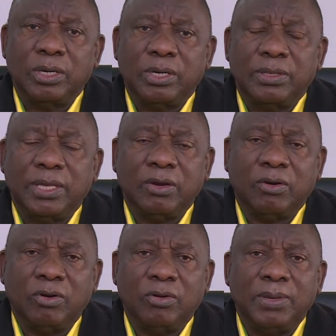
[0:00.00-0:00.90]
the
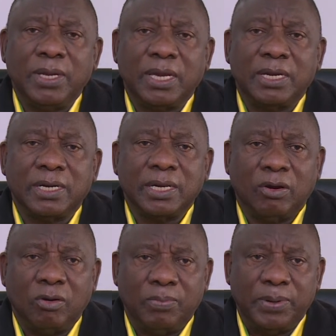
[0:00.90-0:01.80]
economy can
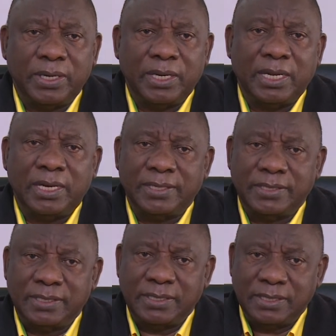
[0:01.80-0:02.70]
reopen in a
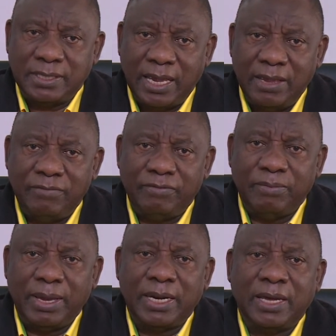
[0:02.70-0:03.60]
safe
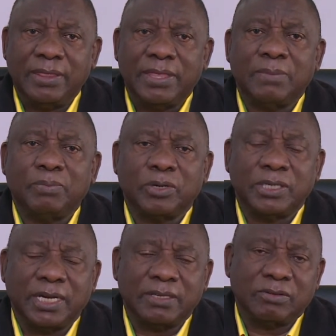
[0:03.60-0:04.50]
manner that
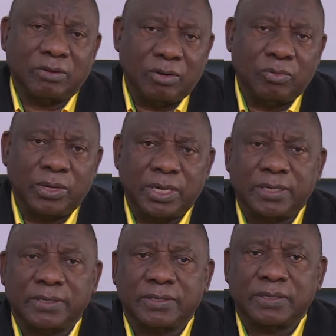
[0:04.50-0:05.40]
protects all
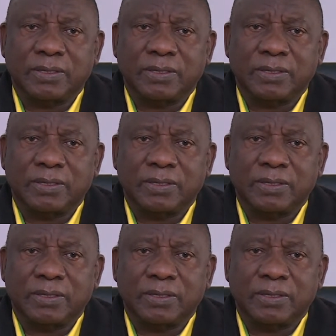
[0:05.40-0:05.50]
workers.